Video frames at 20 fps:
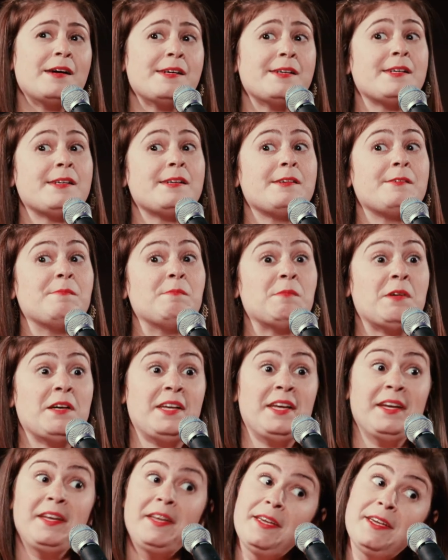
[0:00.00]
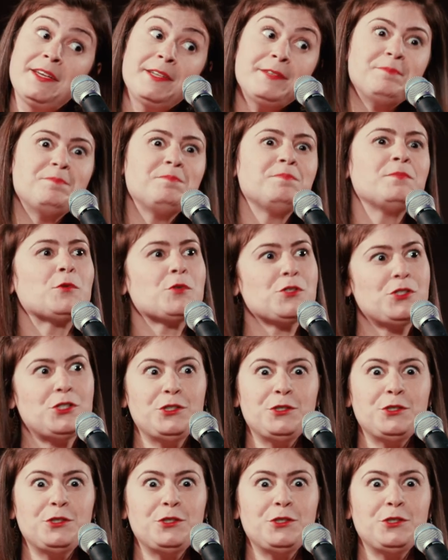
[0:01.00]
a hickey or